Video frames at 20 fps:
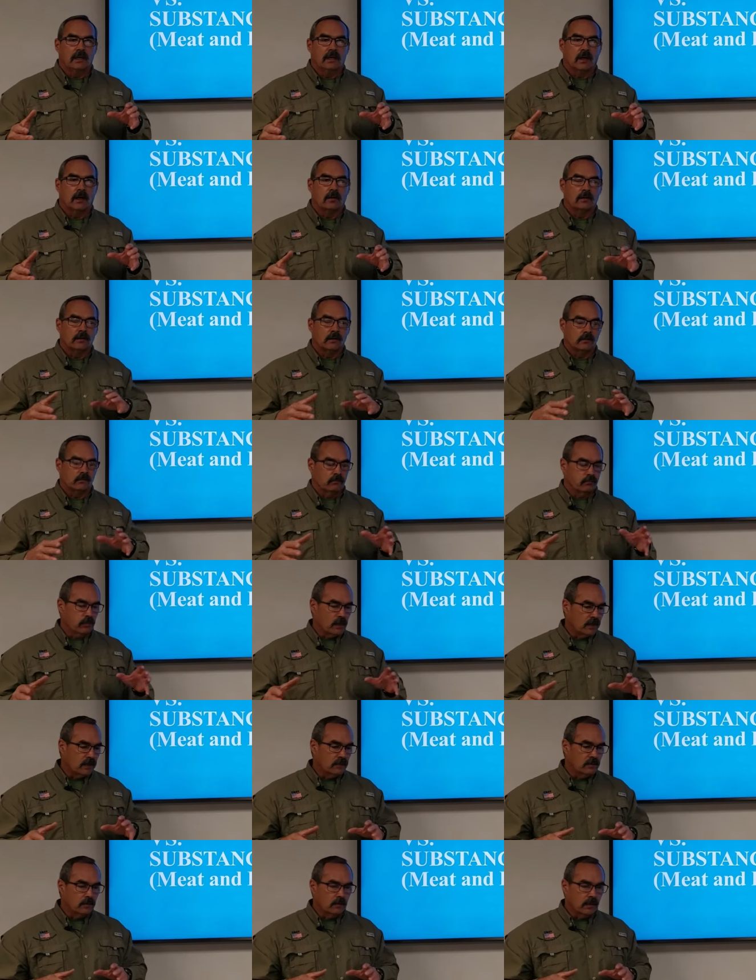all
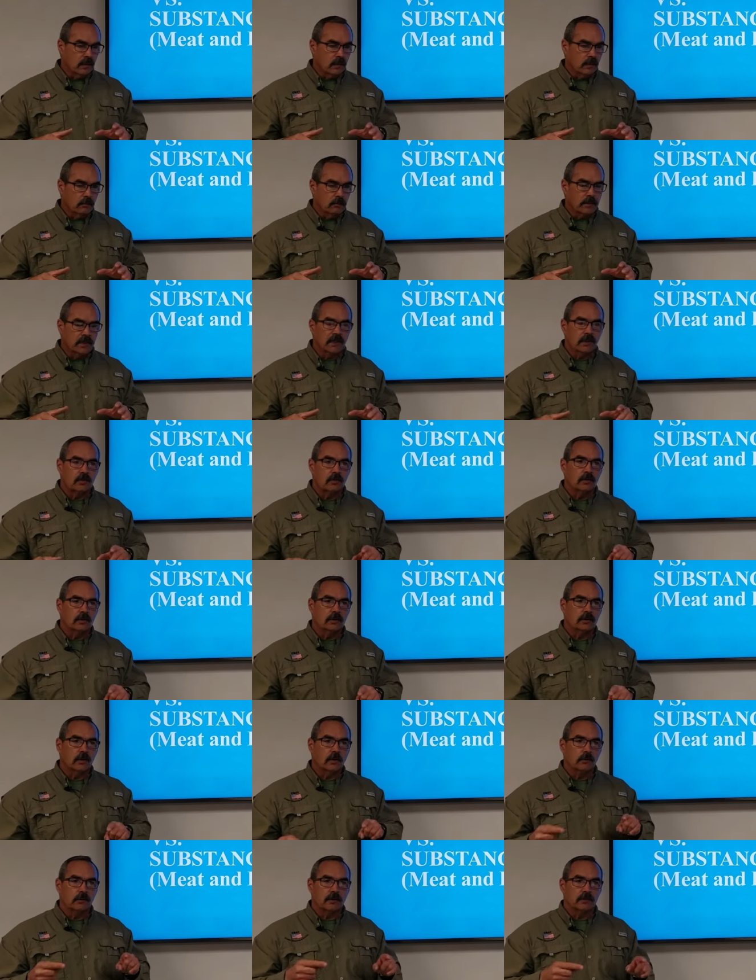brand new gear, but they
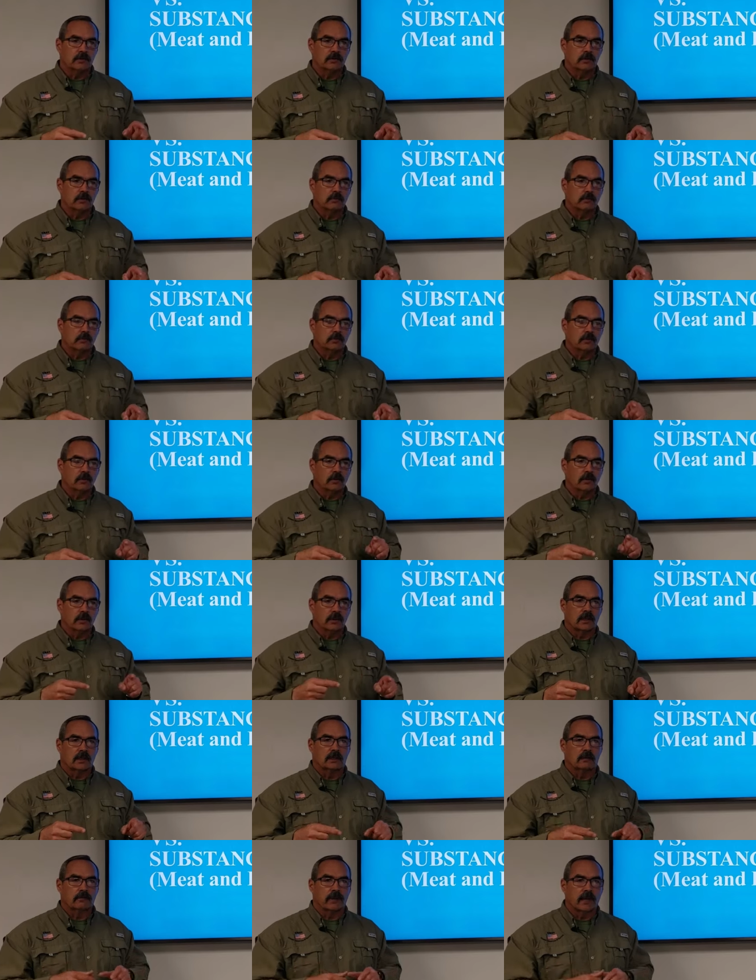couldn't open a simple door,
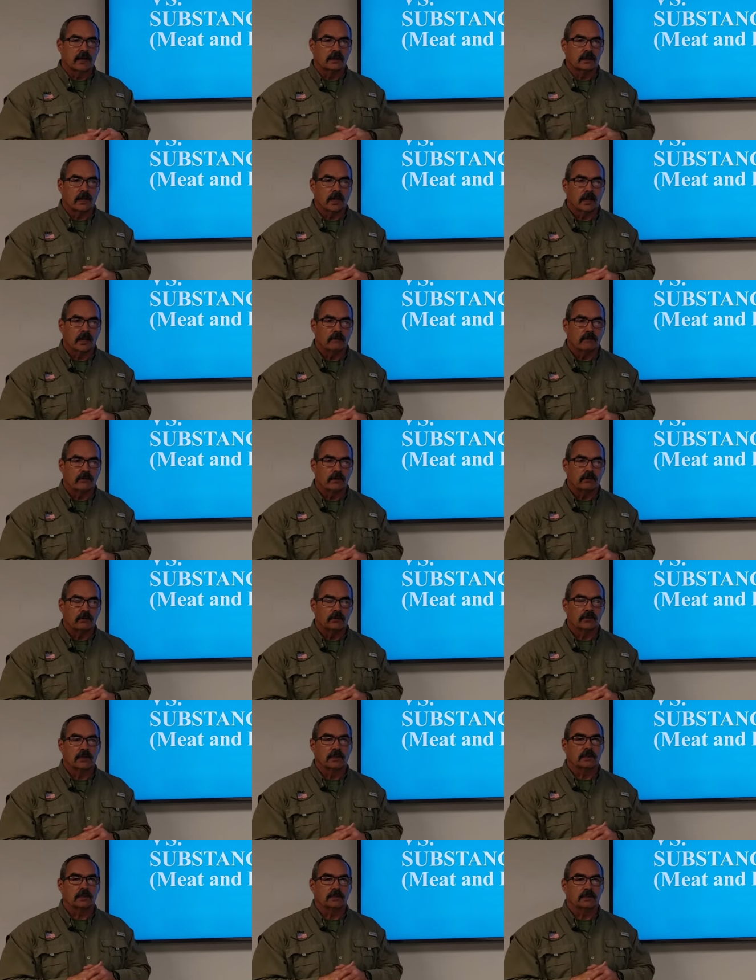kill a bad guy that was
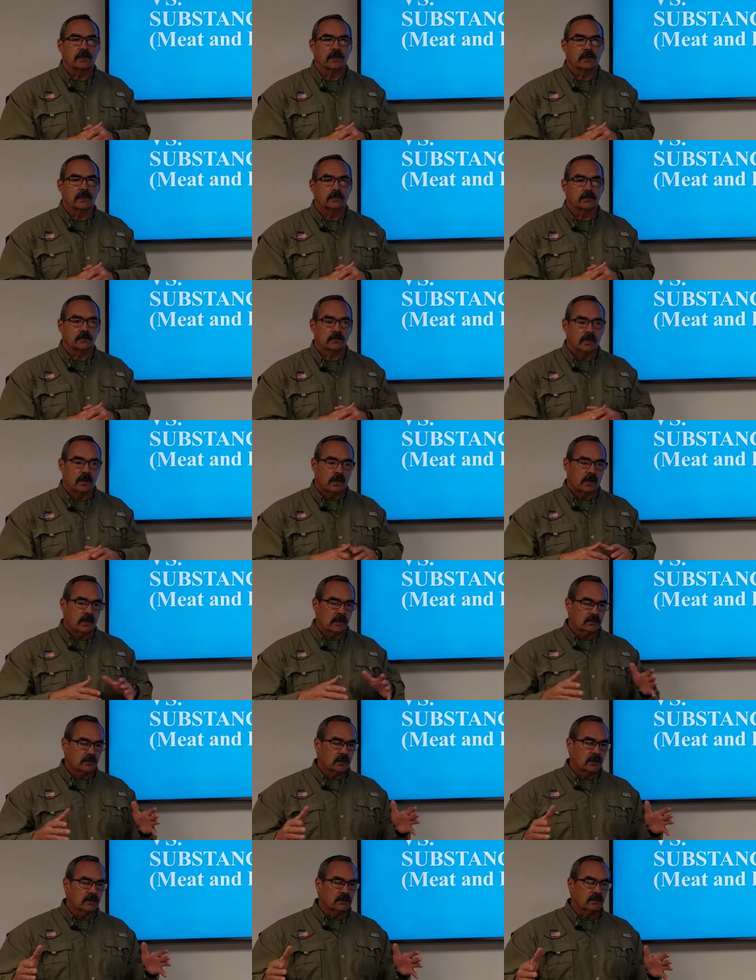killing kids.
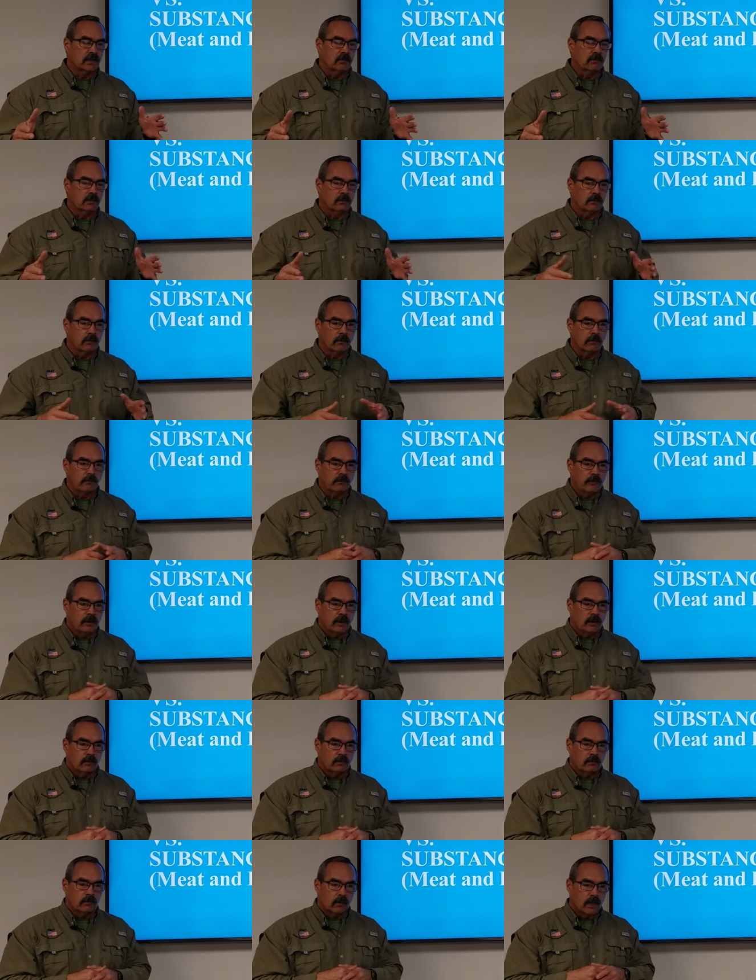That's unacceptable.
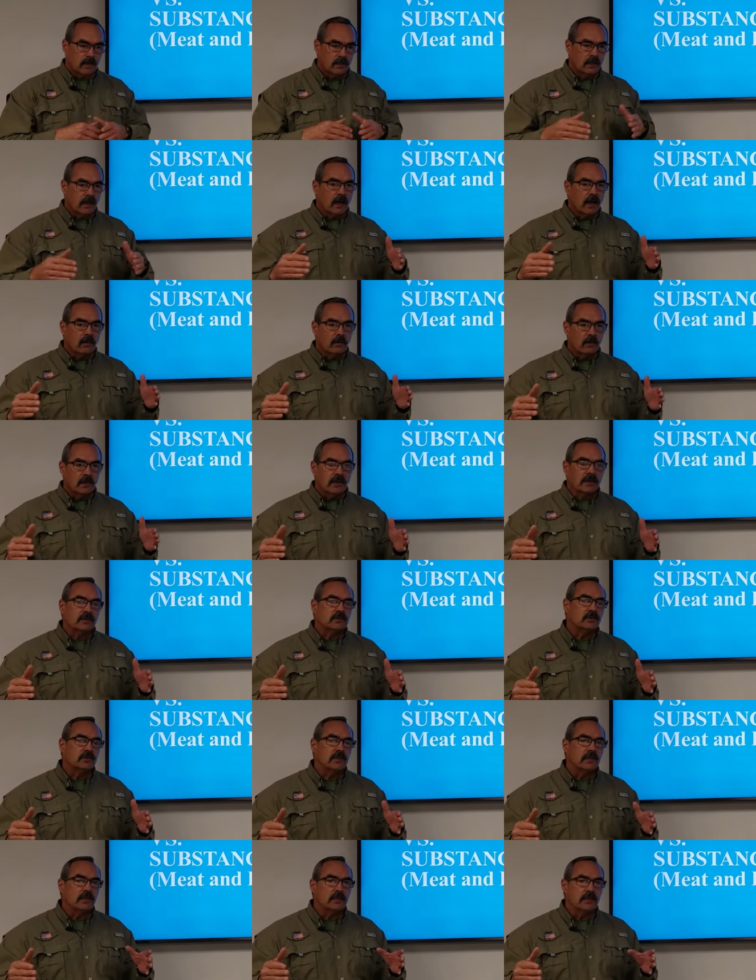So right now, what I
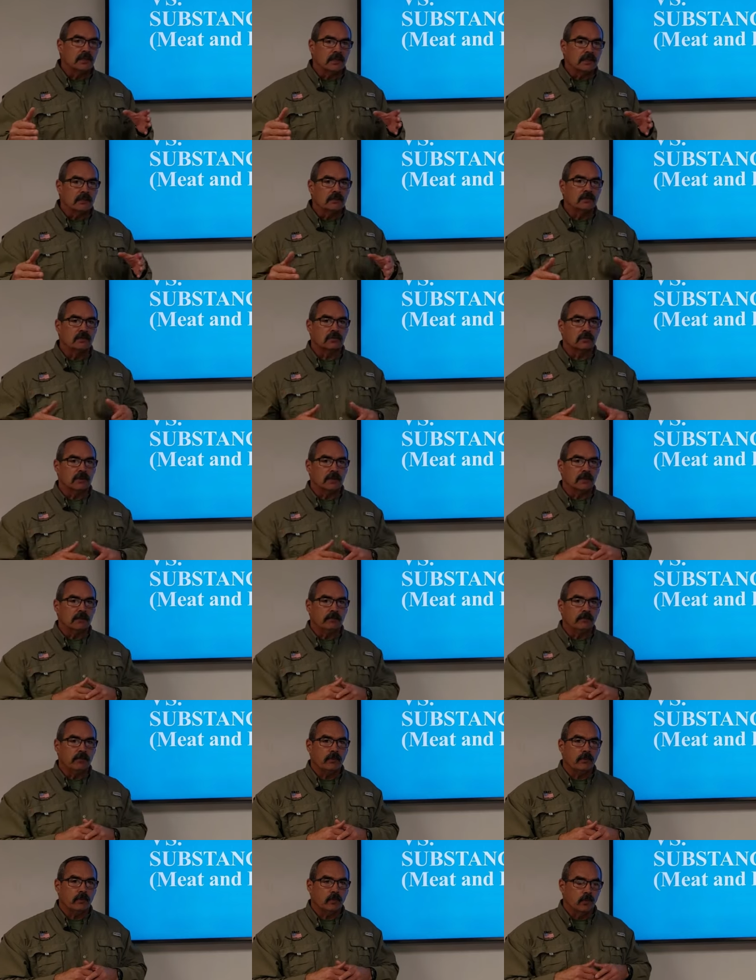see in the industry
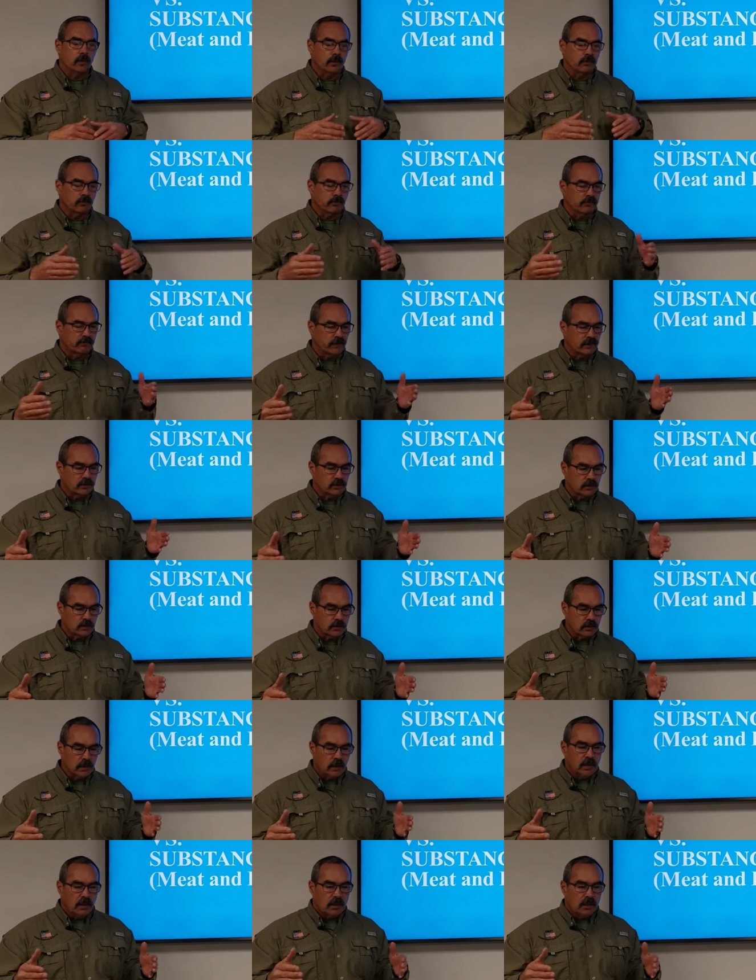or the profession